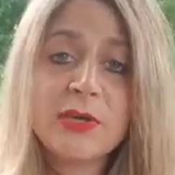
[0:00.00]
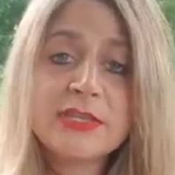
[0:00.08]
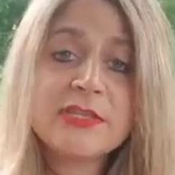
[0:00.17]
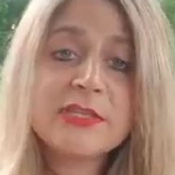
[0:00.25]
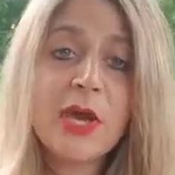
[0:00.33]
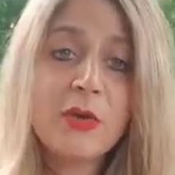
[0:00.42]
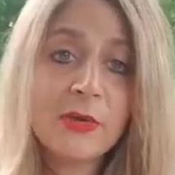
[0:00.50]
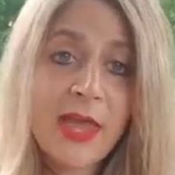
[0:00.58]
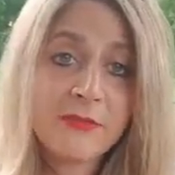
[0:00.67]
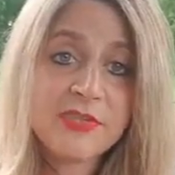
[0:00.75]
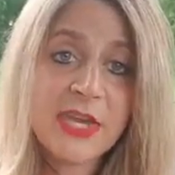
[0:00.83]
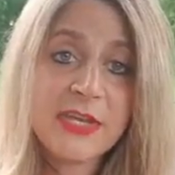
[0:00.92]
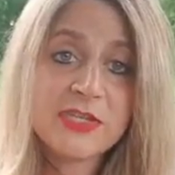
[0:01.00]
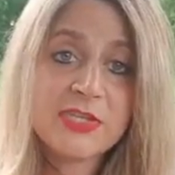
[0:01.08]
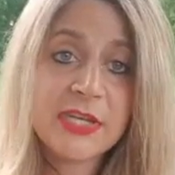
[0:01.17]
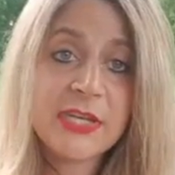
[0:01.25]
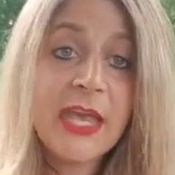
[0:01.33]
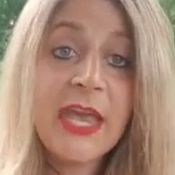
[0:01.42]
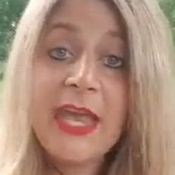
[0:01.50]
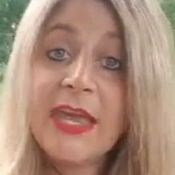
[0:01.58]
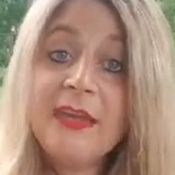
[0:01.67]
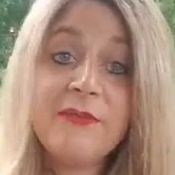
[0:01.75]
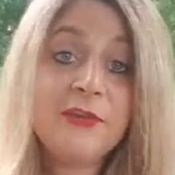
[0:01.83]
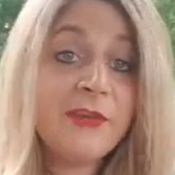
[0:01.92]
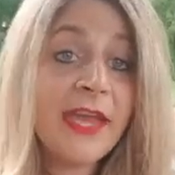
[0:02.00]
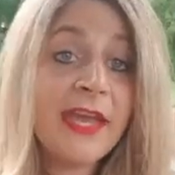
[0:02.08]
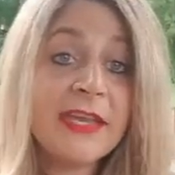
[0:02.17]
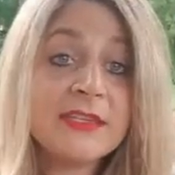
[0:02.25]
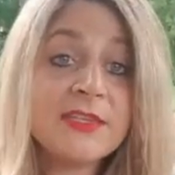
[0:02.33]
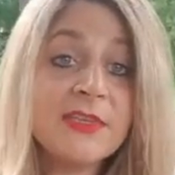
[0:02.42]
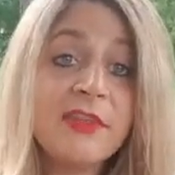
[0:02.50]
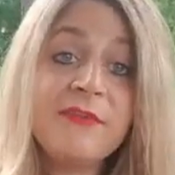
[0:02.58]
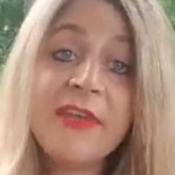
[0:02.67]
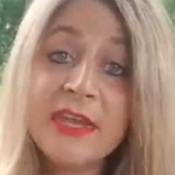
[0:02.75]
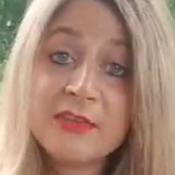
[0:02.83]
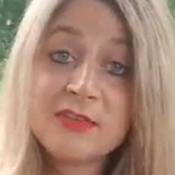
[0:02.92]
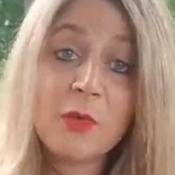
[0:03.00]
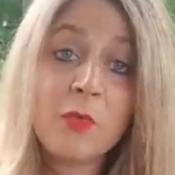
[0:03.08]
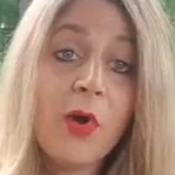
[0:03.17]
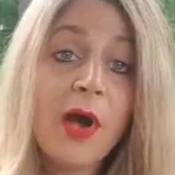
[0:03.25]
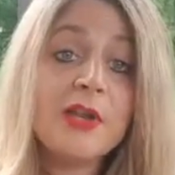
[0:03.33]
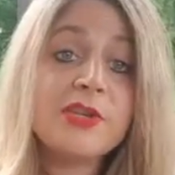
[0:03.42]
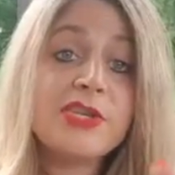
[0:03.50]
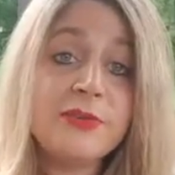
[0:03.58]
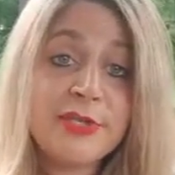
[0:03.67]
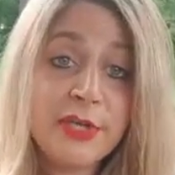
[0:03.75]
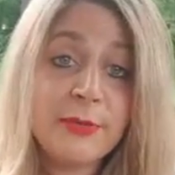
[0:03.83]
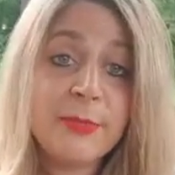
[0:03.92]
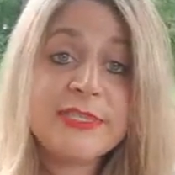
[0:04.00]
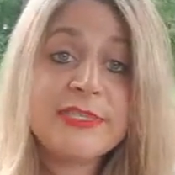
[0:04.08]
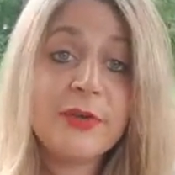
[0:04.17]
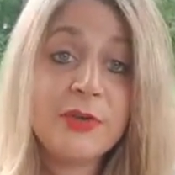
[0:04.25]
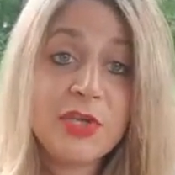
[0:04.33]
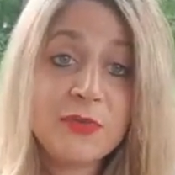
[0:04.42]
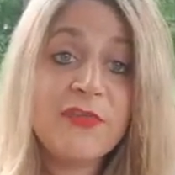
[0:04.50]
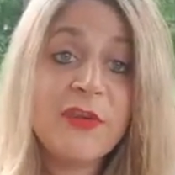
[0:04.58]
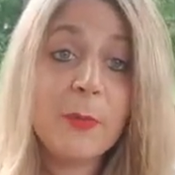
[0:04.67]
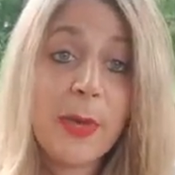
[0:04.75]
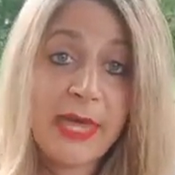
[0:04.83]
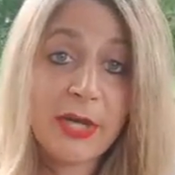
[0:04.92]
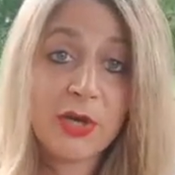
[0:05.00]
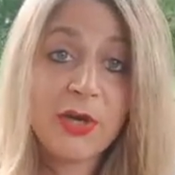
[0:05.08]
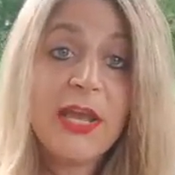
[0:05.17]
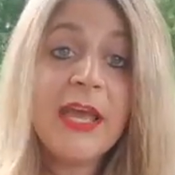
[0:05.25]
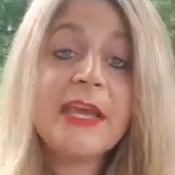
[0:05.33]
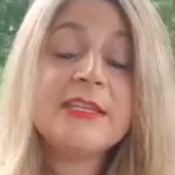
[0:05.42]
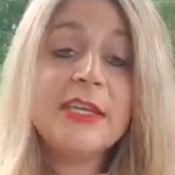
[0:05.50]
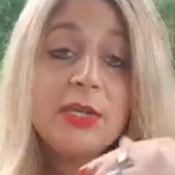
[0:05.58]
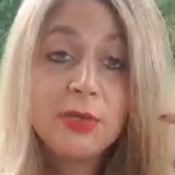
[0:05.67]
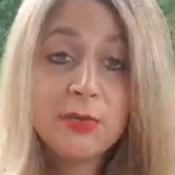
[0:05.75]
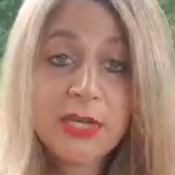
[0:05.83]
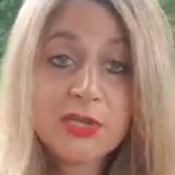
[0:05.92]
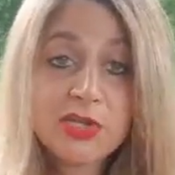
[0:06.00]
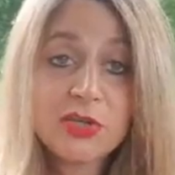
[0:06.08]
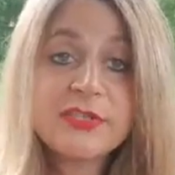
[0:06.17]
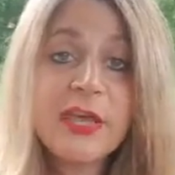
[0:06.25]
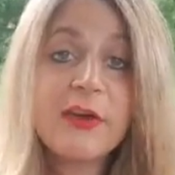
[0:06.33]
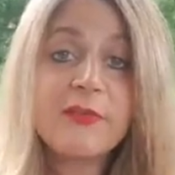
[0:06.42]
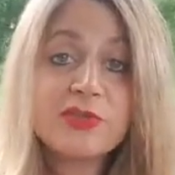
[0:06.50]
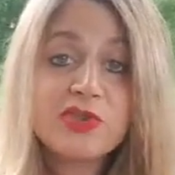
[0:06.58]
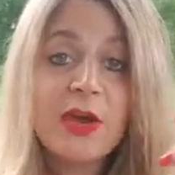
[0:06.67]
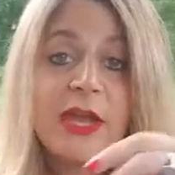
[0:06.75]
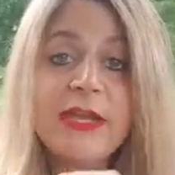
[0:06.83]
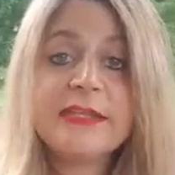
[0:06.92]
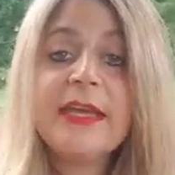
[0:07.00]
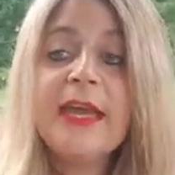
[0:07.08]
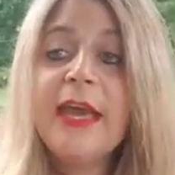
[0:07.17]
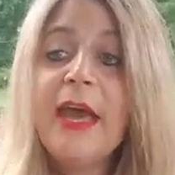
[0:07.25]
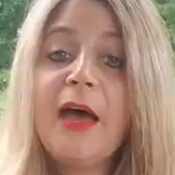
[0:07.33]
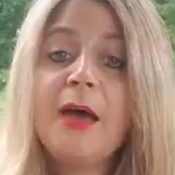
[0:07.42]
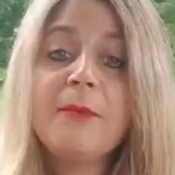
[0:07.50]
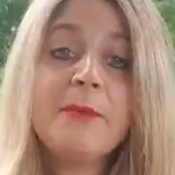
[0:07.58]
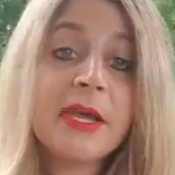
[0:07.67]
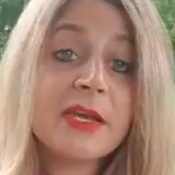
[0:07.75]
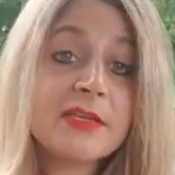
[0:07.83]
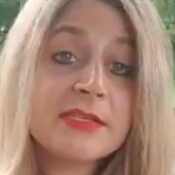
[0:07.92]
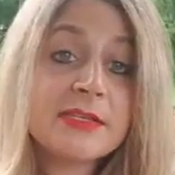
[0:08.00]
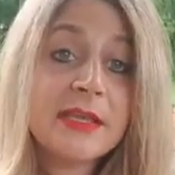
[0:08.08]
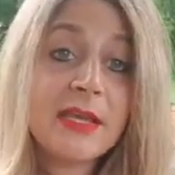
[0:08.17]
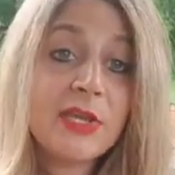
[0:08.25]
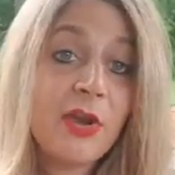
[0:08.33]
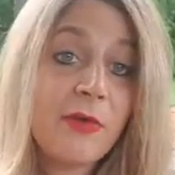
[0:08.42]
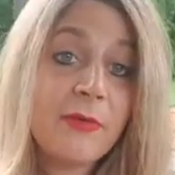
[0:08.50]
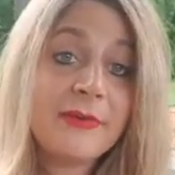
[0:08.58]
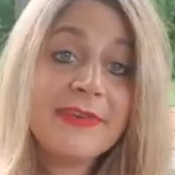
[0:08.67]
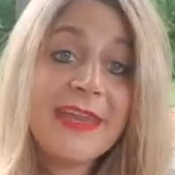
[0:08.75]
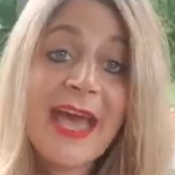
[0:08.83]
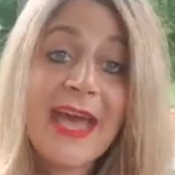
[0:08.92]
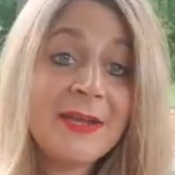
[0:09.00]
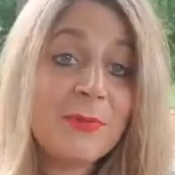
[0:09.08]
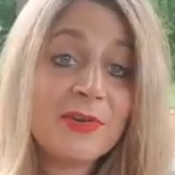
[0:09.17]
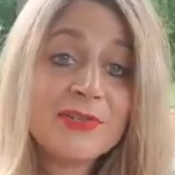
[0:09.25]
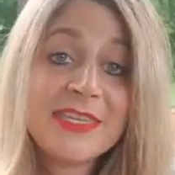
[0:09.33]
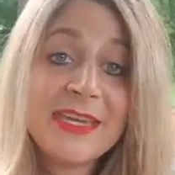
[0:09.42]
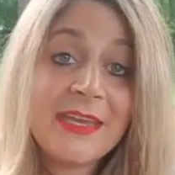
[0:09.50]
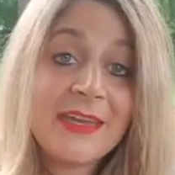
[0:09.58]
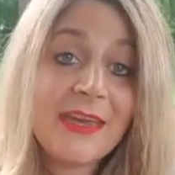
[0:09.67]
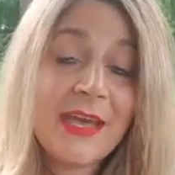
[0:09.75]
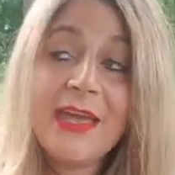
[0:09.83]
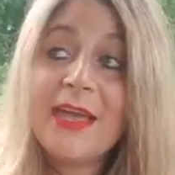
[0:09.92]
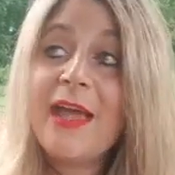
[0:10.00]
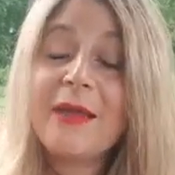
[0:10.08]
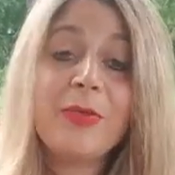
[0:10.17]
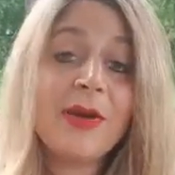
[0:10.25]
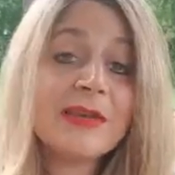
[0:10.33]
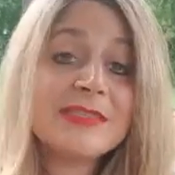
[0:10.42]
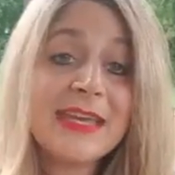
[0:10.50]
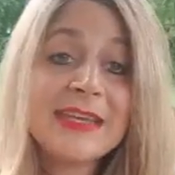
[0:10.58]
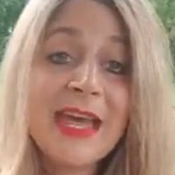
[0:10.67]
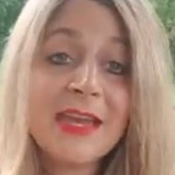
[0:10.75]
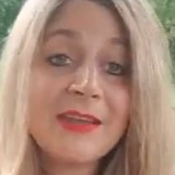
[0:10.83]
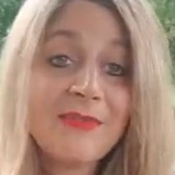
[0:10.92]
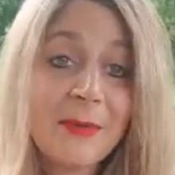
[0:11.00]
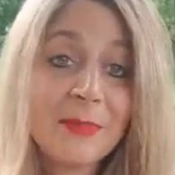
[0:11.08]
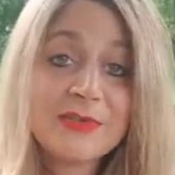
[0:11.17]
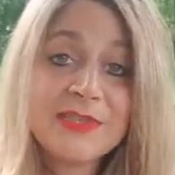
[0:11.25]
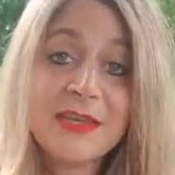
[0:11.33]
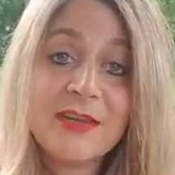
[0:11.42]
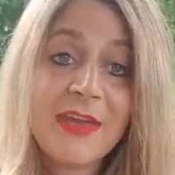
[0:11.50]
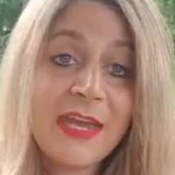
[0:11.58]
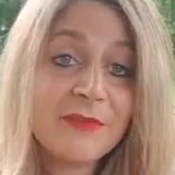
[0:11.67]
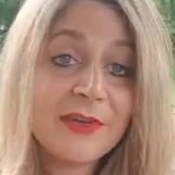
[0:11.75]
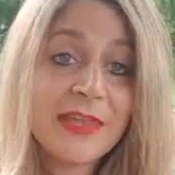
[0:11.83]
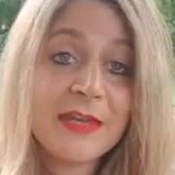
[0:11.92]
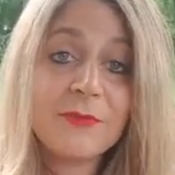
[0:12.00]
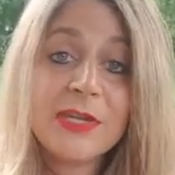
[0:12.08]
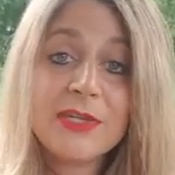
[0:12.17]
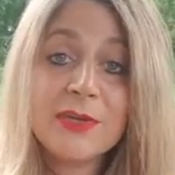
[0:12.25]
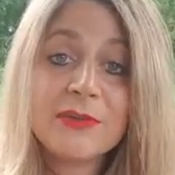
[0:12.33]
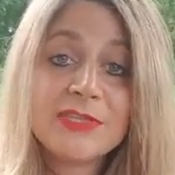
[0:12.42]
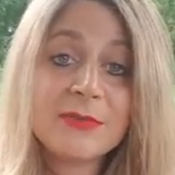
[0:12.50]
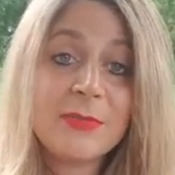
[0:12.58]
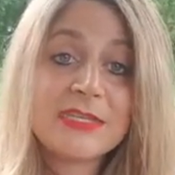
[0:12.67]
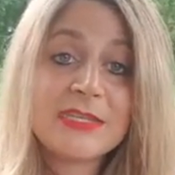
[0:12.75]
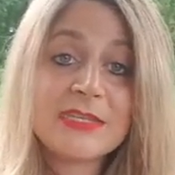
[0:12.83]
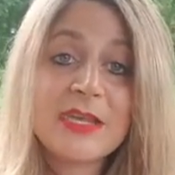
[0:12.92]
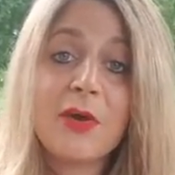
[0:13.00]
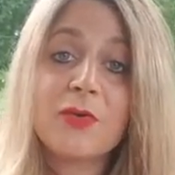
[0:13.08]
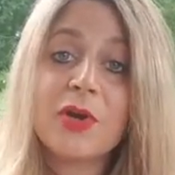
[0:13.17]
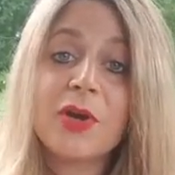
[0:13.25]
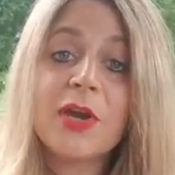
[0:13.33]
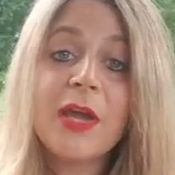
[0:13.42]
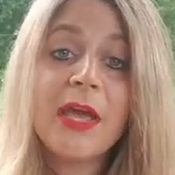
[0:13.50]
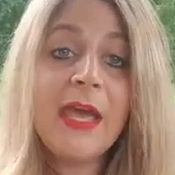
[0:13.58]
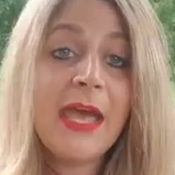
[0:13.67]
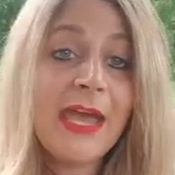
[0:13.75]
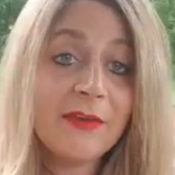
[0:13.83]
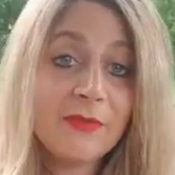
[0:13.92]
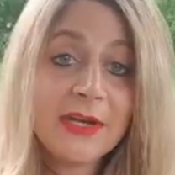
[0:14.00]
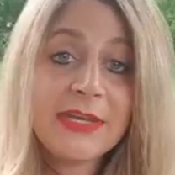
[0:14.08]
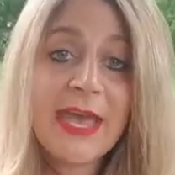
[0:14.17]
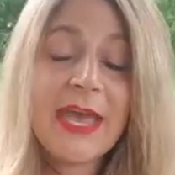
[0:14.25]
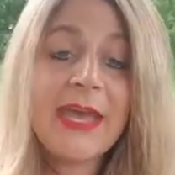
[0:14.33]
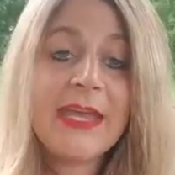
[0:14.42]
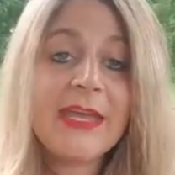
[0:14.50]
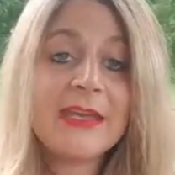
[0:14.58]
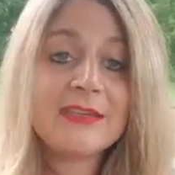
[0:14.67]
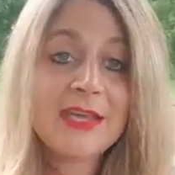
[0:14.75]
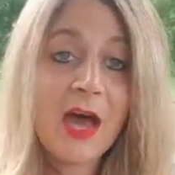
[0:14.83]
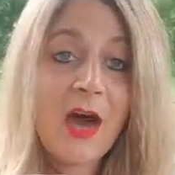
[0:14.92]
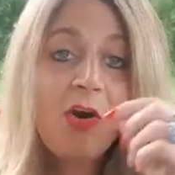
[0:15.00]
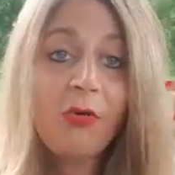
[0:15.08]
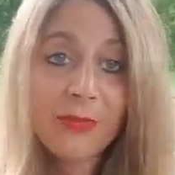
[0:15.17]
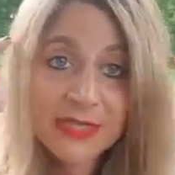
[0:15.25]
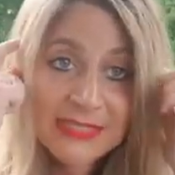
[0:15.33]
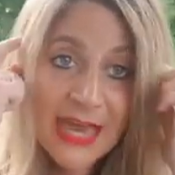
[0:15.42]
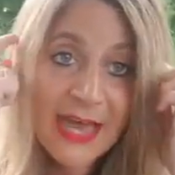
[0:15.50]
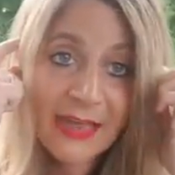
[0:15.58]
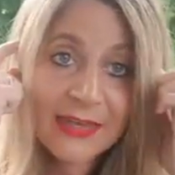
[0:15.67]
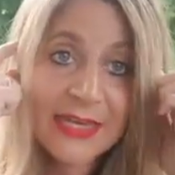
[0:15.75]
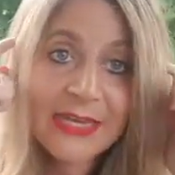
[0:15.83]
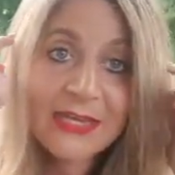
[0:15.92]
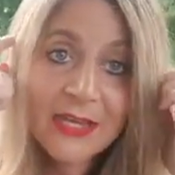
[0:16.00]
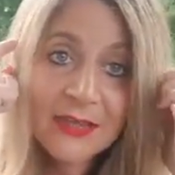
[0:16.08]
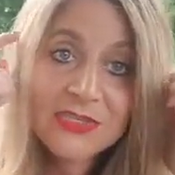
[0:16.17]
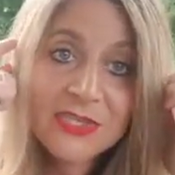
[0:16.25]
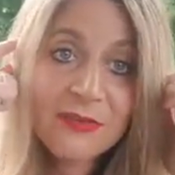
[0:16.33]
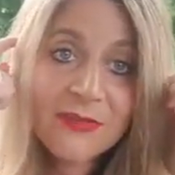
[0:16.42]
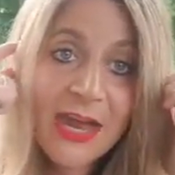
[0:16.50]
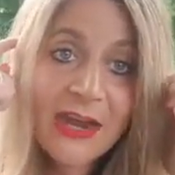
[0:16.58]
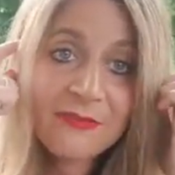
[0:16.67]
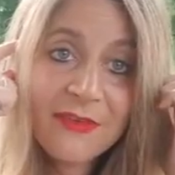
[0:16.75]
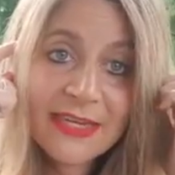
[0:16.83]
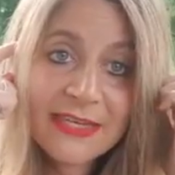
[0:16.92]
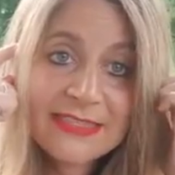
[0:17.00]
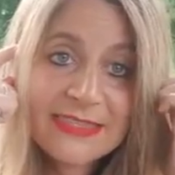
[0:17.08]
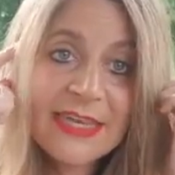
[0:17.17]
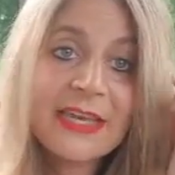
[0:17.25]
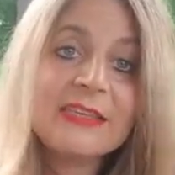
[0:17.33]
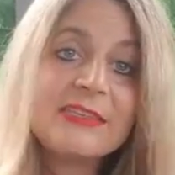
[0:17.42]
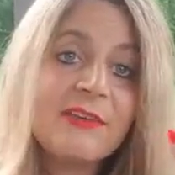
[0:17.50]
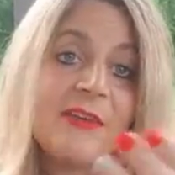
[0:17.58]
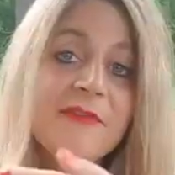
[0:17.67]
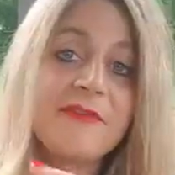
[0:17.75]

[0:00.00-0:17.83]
It's so life-changing. And if you can't get to the events, watch YouTube until you feel better, until you get yourself straight, because 90%, and I'd probably say 95% of everything we do as a business owner every day is all mentality. So you've got to fix this.